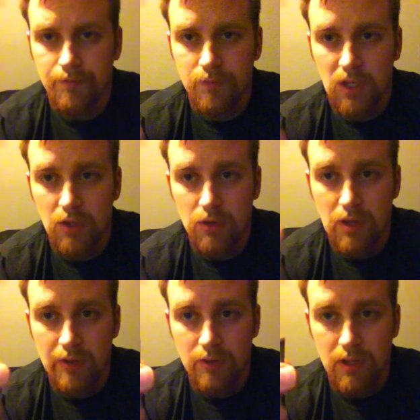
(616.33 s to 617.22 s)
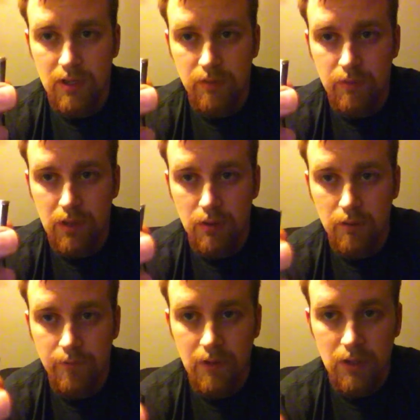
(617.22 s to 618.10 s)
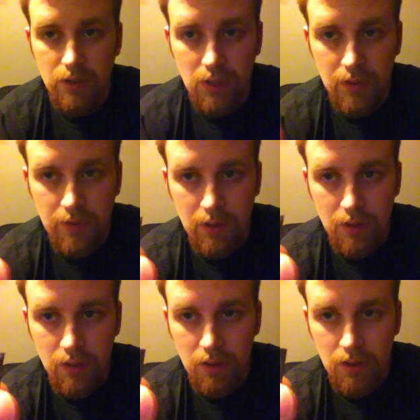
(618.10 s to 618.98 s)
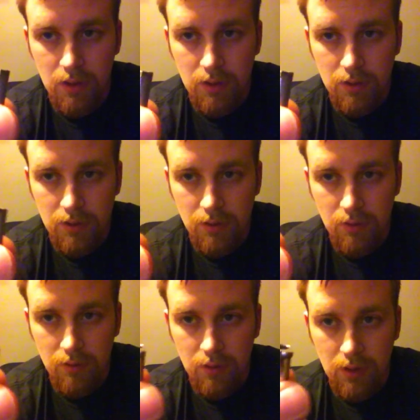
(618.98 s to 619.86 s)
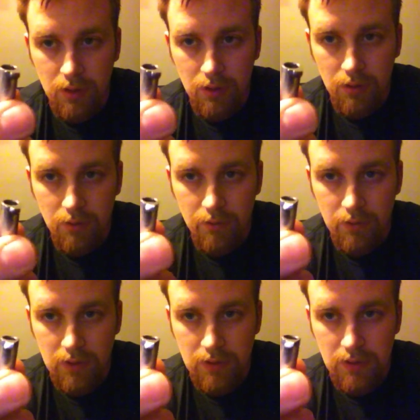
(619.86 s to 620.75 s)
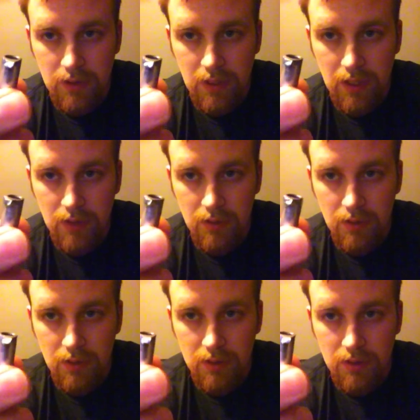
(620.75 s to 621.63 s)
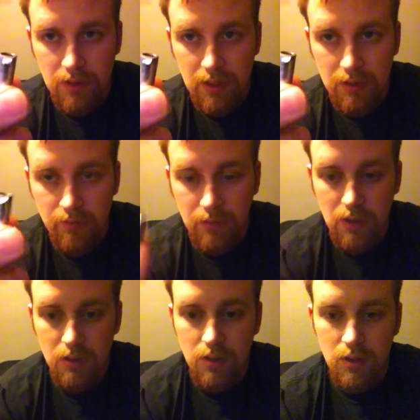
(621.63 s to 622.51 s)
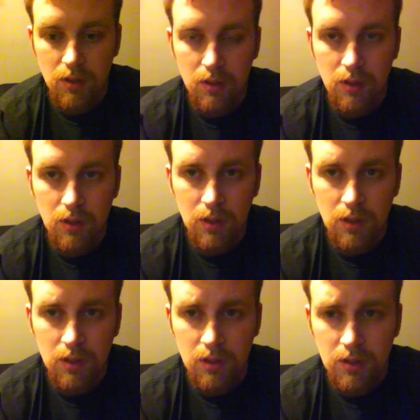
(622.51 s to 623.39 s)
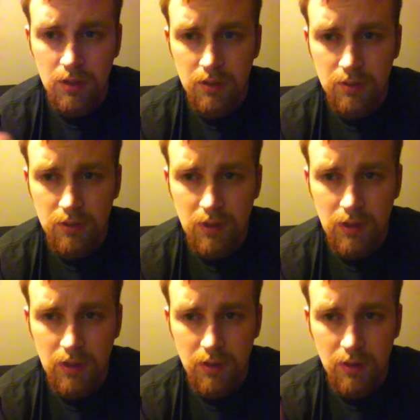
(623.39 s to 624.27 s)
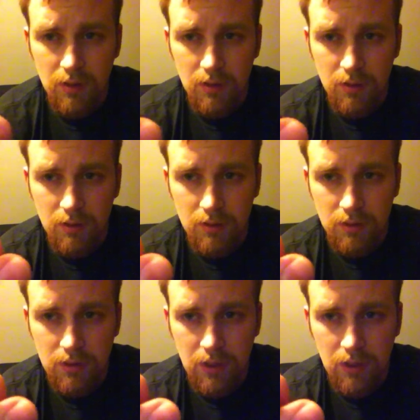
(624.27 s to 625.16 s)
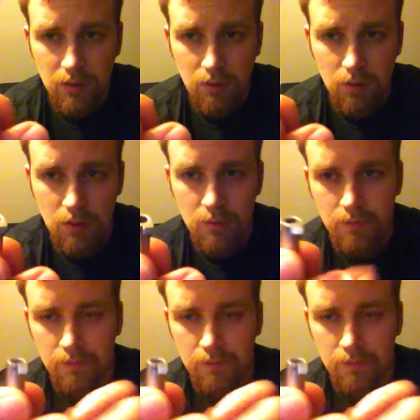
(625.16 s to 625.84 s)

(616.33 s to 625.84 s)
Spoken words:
you know, you have a nice mirrored finish on there. So if you can see that, that's mirrored. Here's the standard one.